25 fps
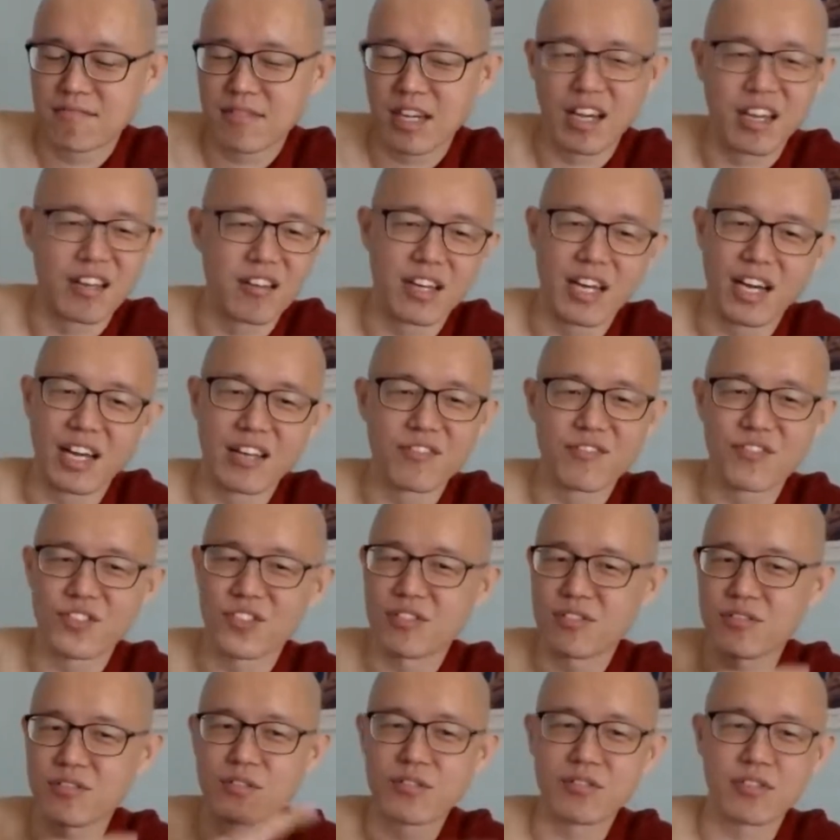I
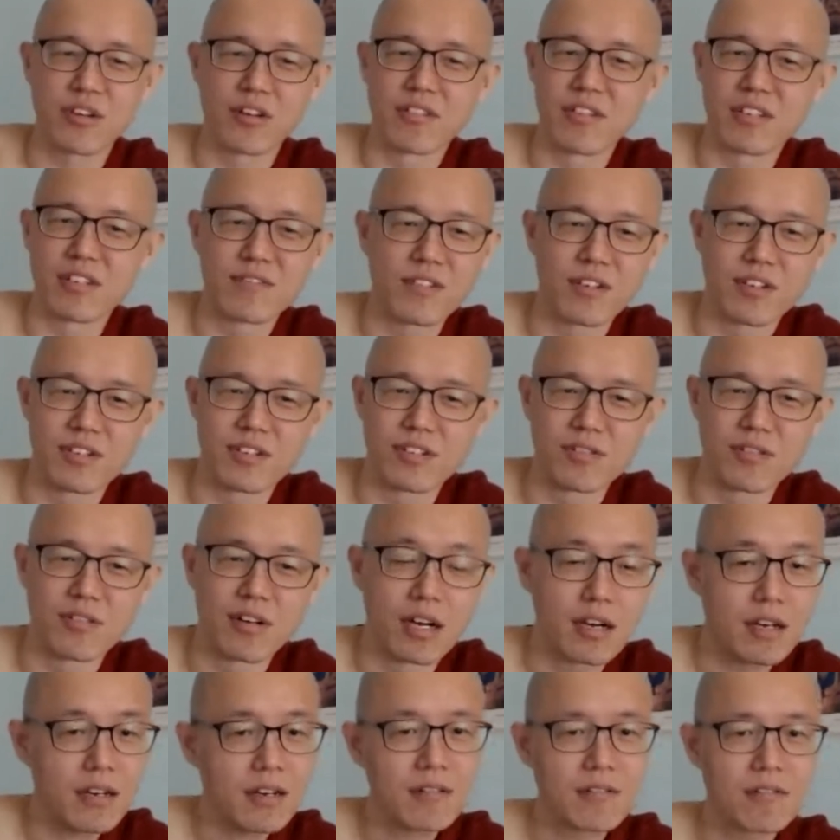feel sorry for you.
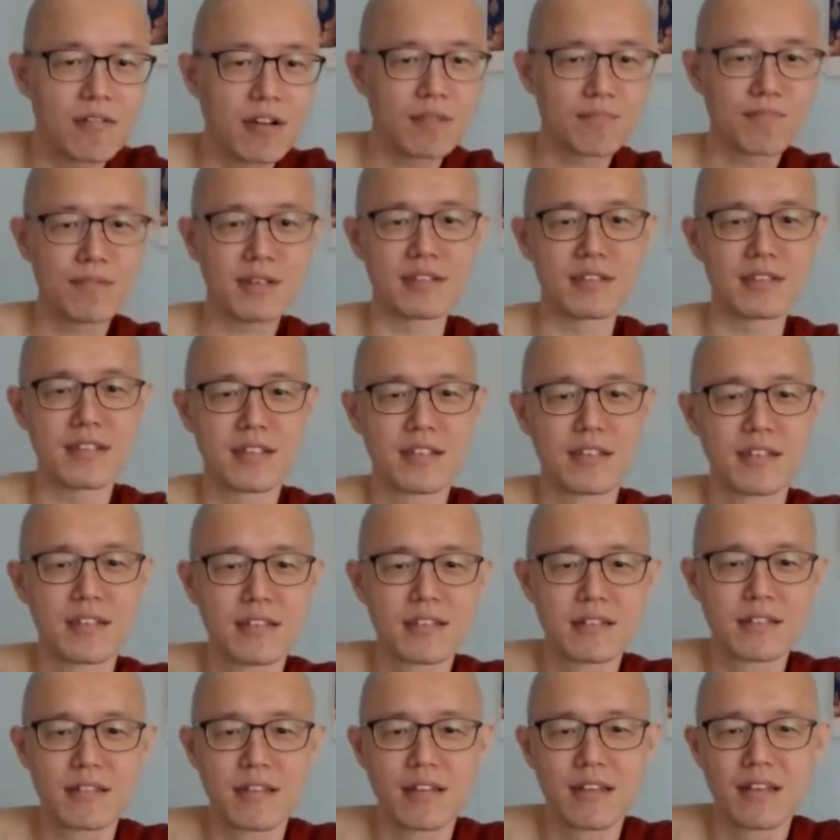Huh? Why, but
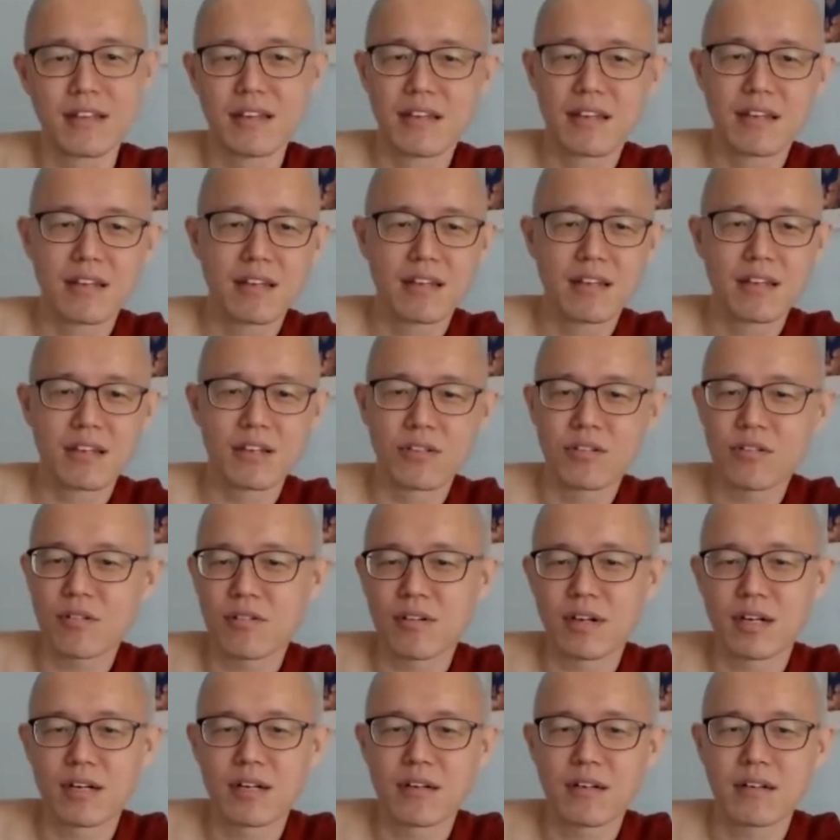you
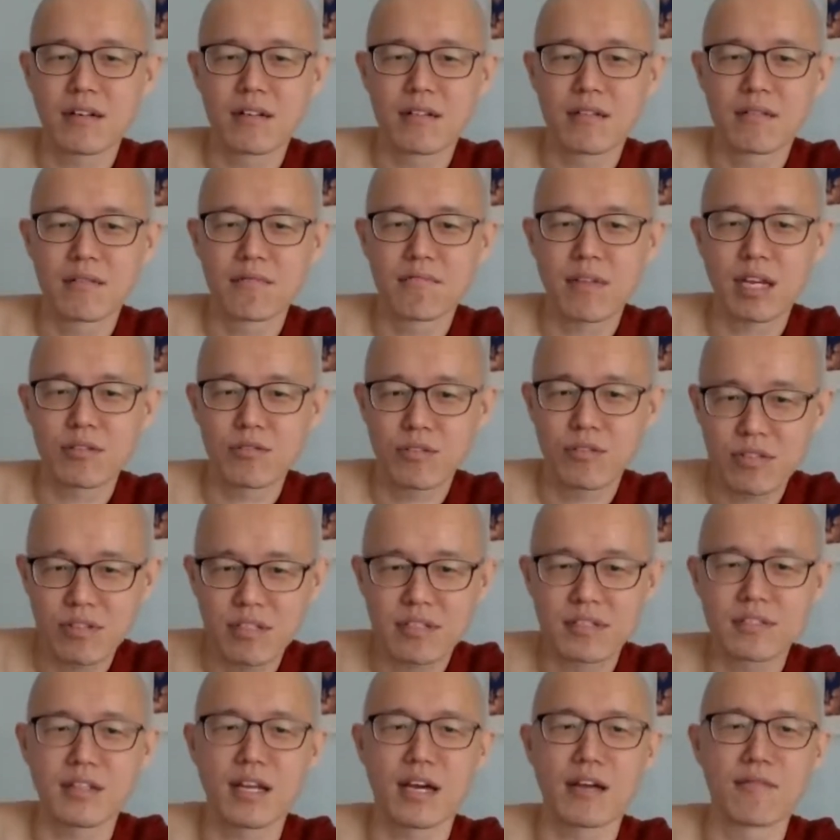know, actually
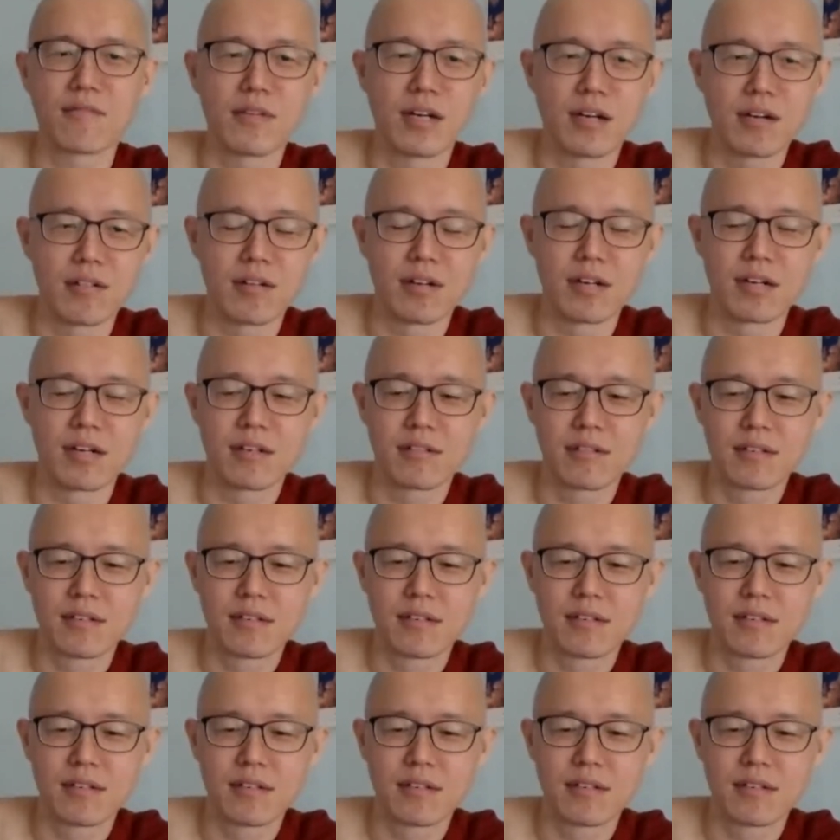this time round